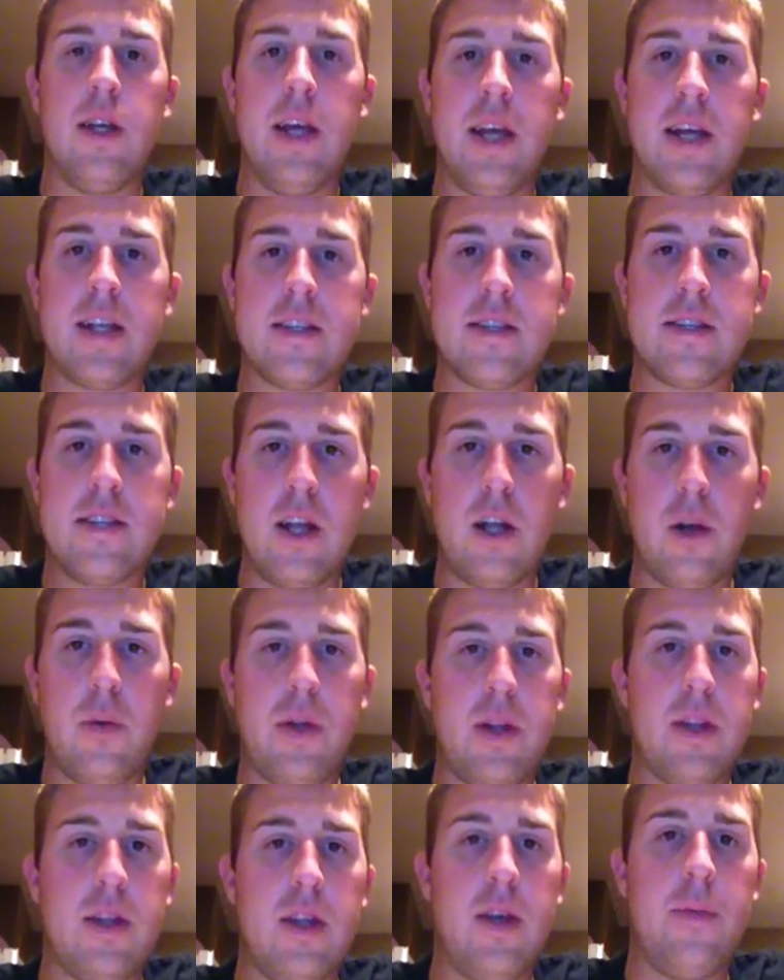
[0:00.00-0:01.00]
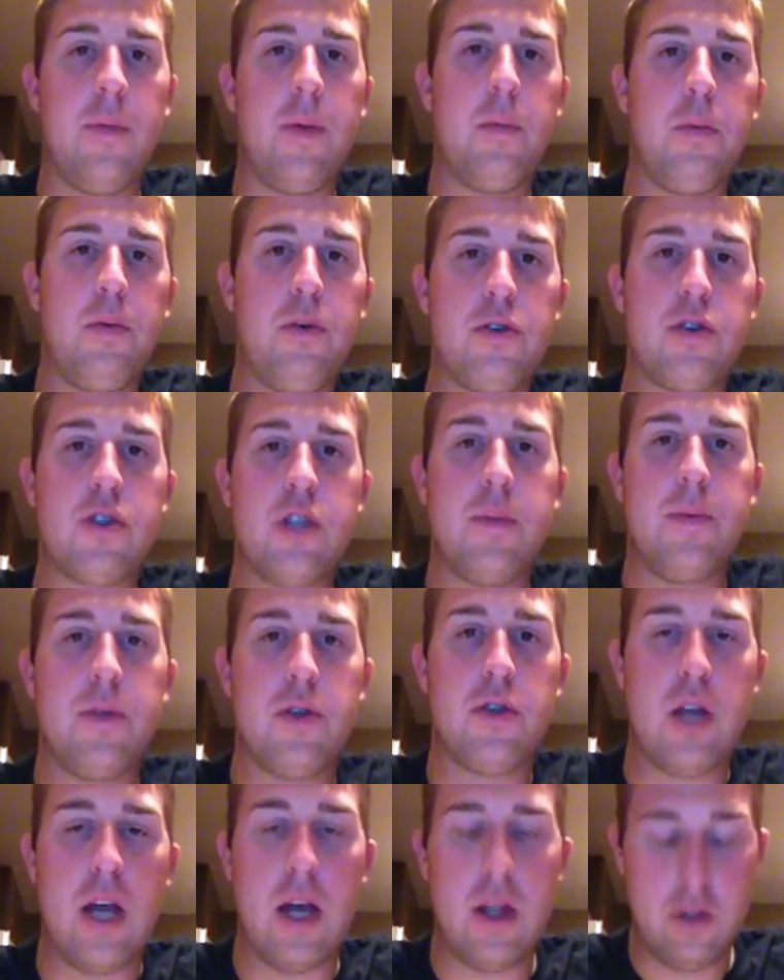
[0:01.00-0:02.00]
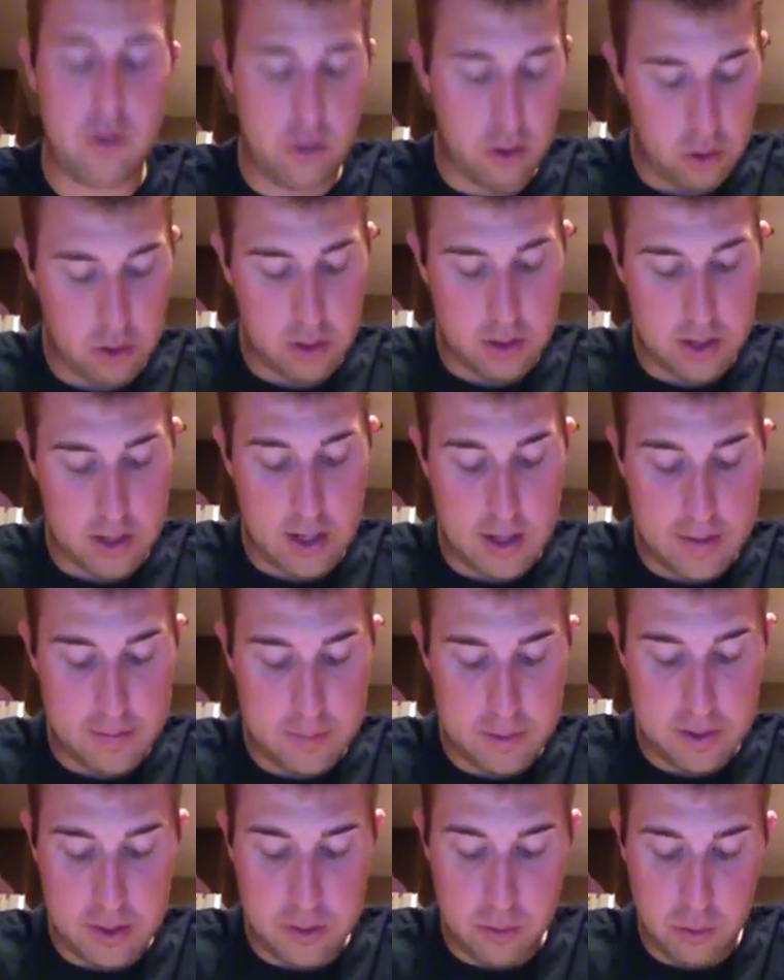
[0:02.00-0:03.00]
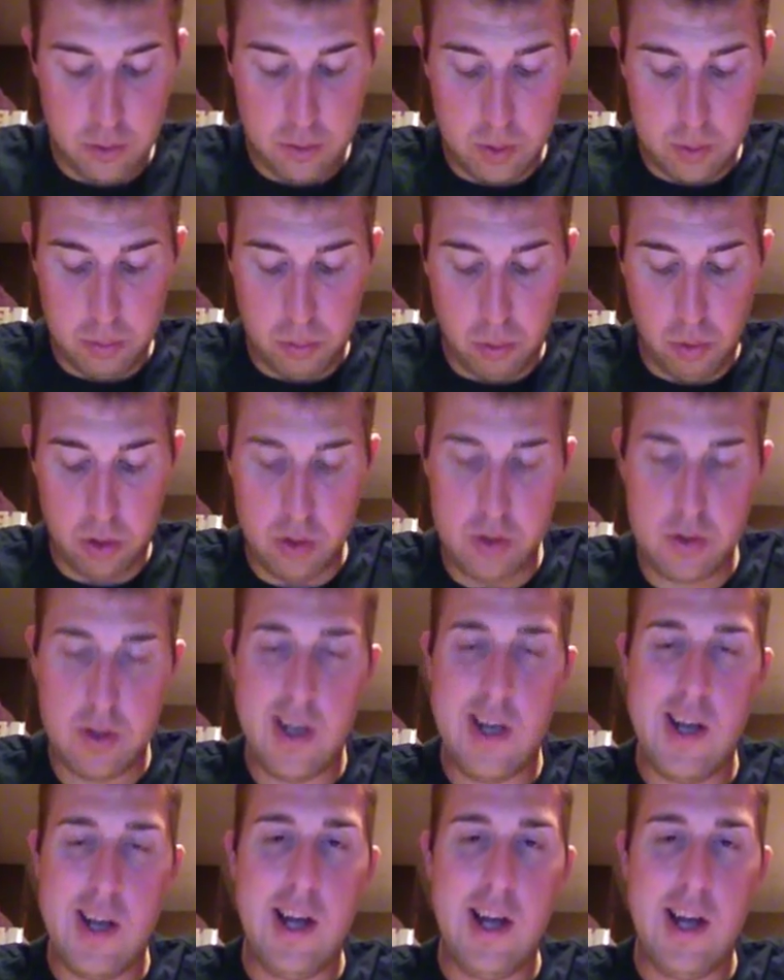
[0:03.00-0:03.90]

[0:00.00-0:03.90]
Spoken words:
accelerate them and push them and challenge at all times. That's really important.